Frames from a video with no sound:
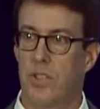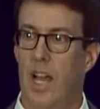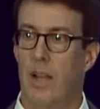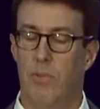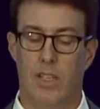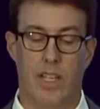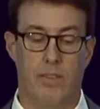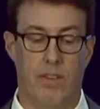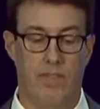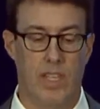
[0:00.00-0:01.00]
hybrid
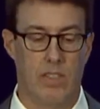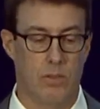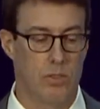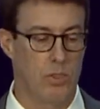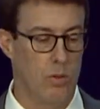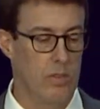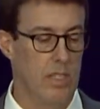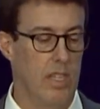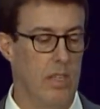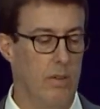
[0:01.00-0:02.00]
electric vehicle sold
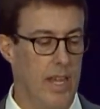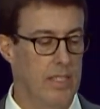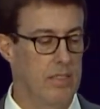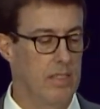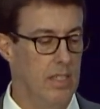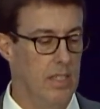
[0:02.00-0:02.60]
in the US.